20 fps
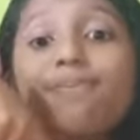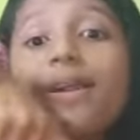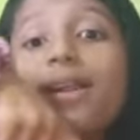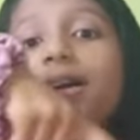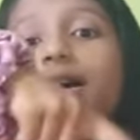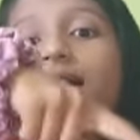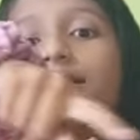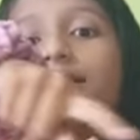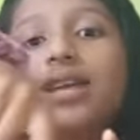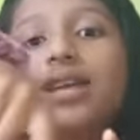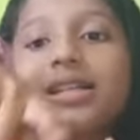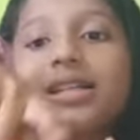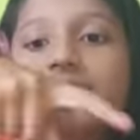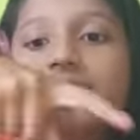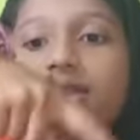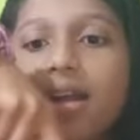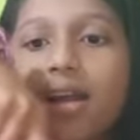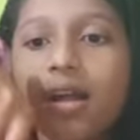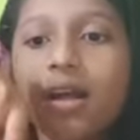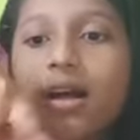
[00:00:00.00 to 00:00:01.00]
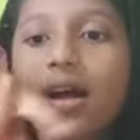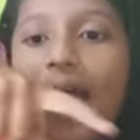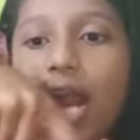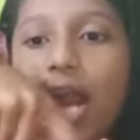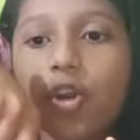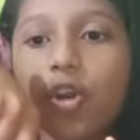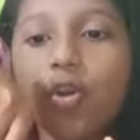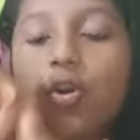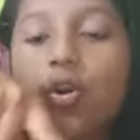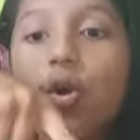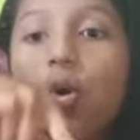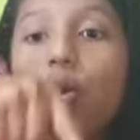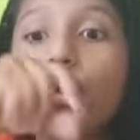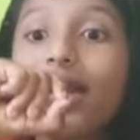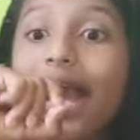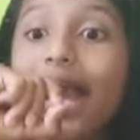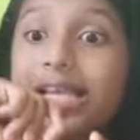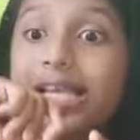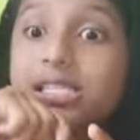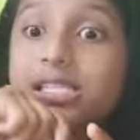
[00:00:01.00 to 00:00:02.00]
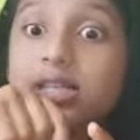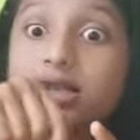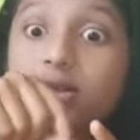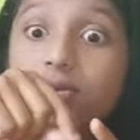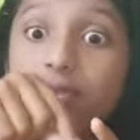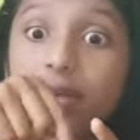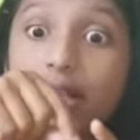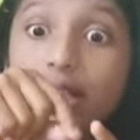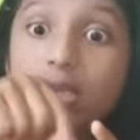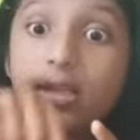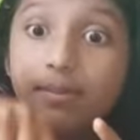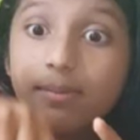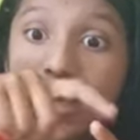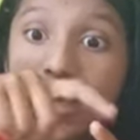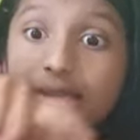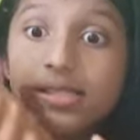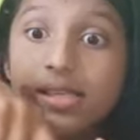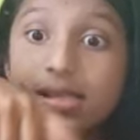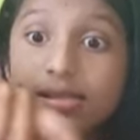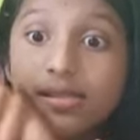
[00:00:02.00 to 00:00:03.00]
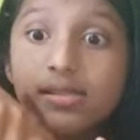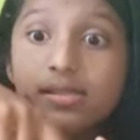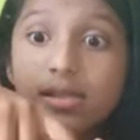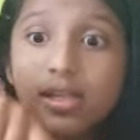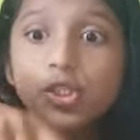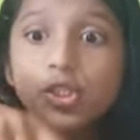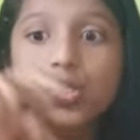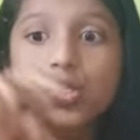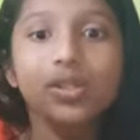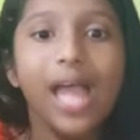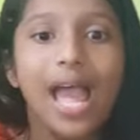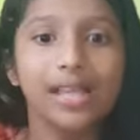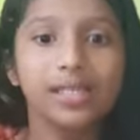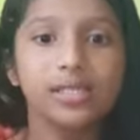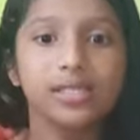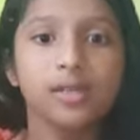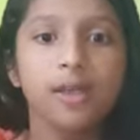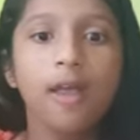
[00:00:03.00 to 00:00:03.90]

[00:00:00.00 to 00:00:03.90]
that the hydrochloric acid will mixes into that.